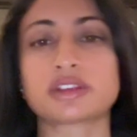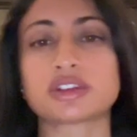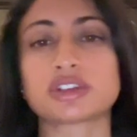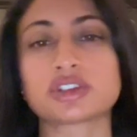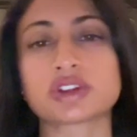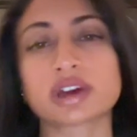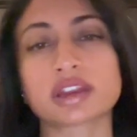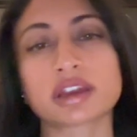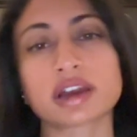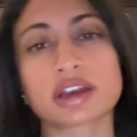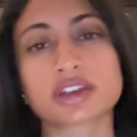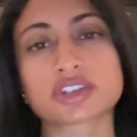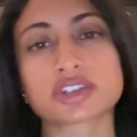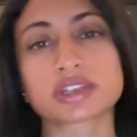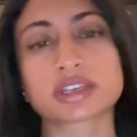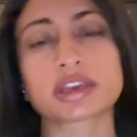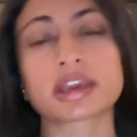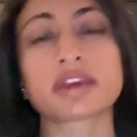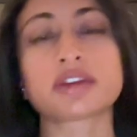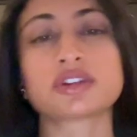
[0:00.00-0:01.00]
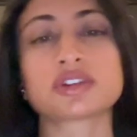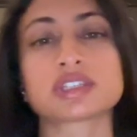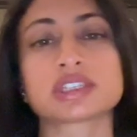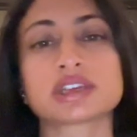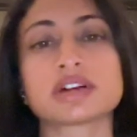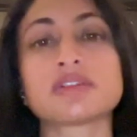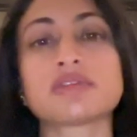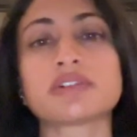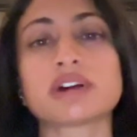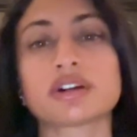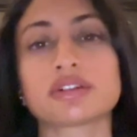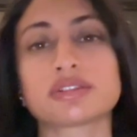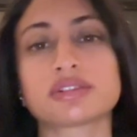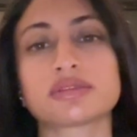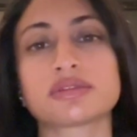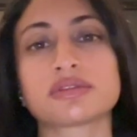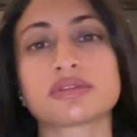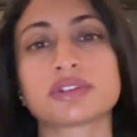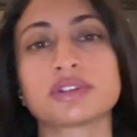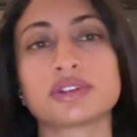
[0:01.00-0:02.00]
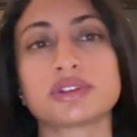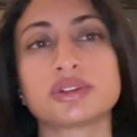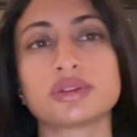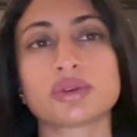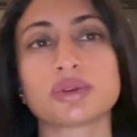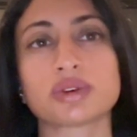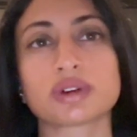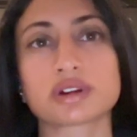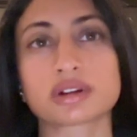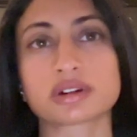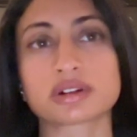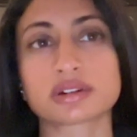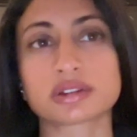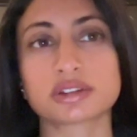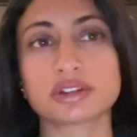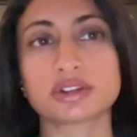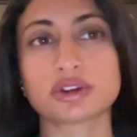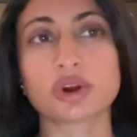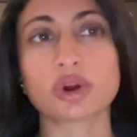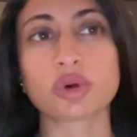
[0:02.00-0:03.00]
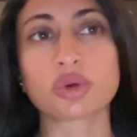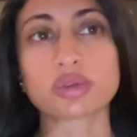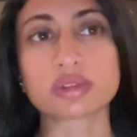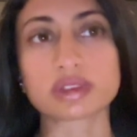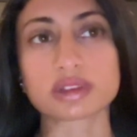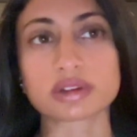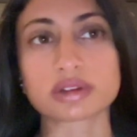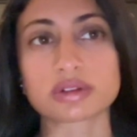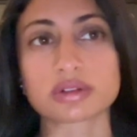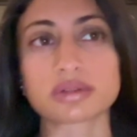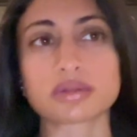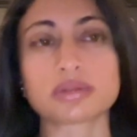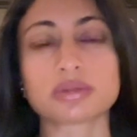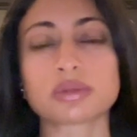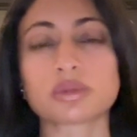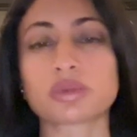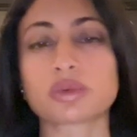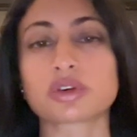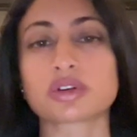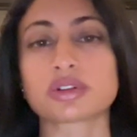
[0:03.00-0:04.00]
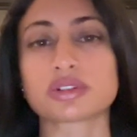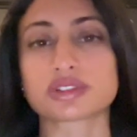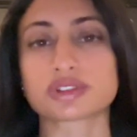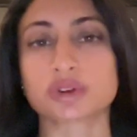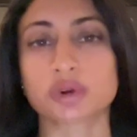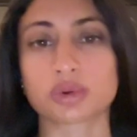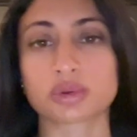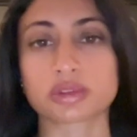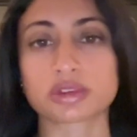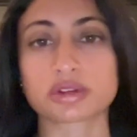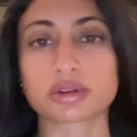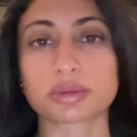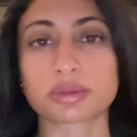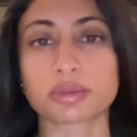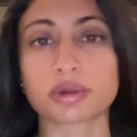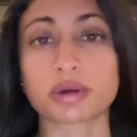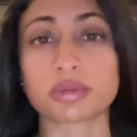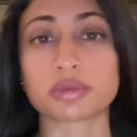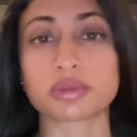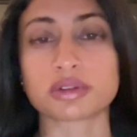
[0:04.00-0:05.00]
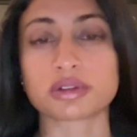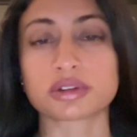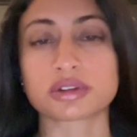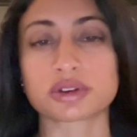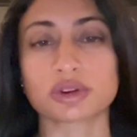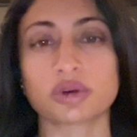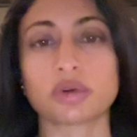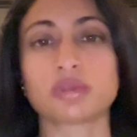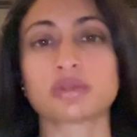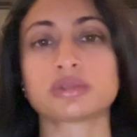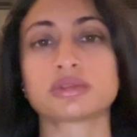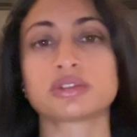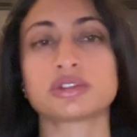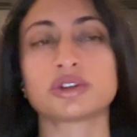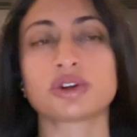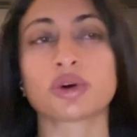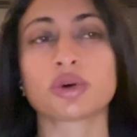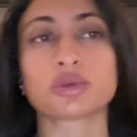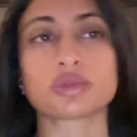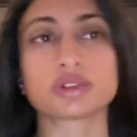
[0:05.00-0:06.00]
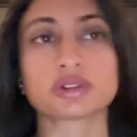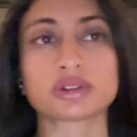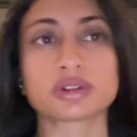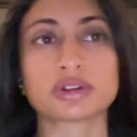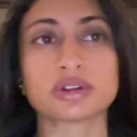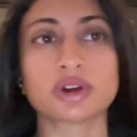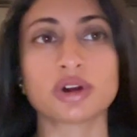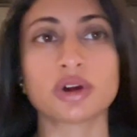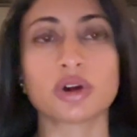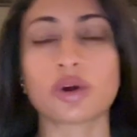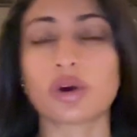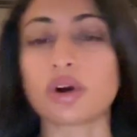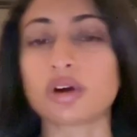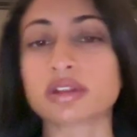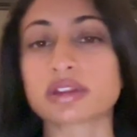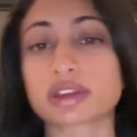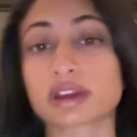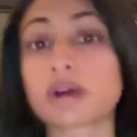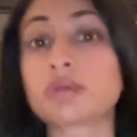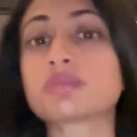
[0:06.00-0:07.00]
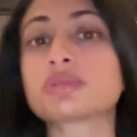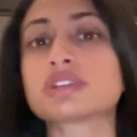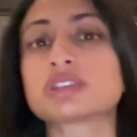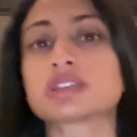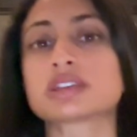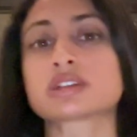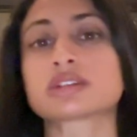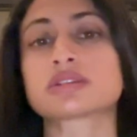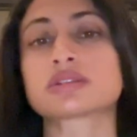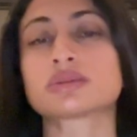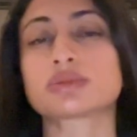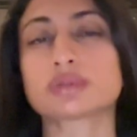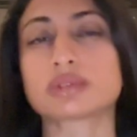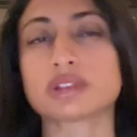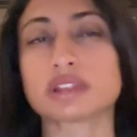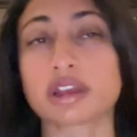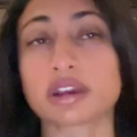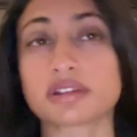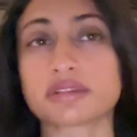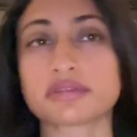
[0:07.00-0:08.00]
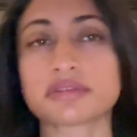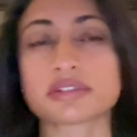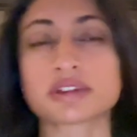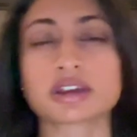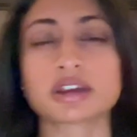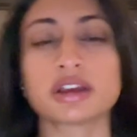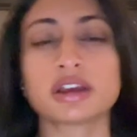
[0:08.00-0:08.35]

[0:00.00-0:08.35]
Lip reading: to try to actually get yourself out of your own little world, your own little bubble, your own all-encompassing life.